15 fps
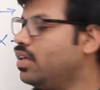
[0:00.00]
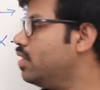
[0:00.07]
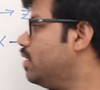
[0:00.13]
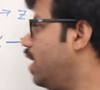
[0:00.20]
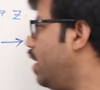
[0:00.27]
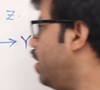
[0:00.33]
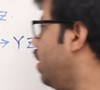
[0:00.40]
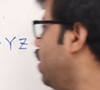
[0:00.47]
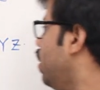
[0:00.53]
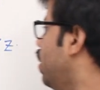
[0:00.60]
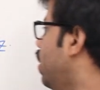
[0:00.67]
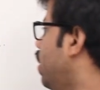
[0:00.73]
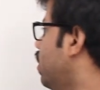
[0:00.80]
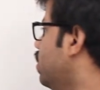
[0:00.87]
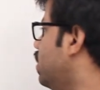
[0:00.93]

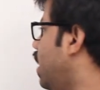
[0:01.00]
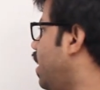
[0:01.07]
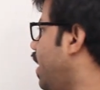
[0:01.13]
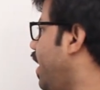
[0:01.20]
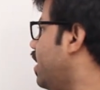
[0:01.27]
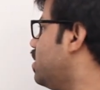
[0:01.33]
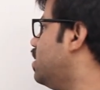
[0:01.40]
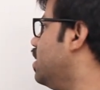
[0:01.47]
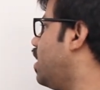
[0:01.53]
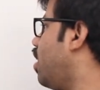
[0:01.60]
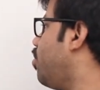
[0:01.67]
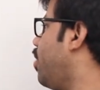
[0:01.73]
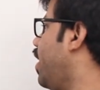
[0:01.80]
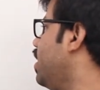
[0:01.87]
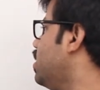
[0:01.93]
then that X
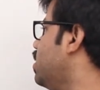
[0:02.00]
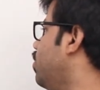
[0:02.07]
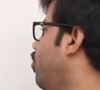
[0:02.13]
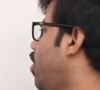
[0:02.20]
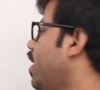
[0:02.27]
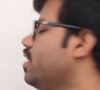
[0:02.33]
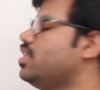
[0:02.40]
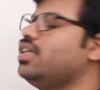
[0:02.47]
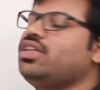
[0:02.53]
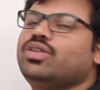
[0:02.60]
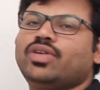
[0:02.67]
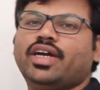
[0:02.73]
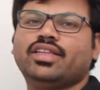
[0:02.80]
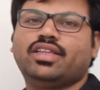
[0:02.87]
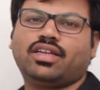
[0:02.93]
determines YZ
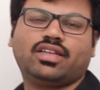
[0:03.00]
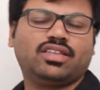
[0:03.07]
together.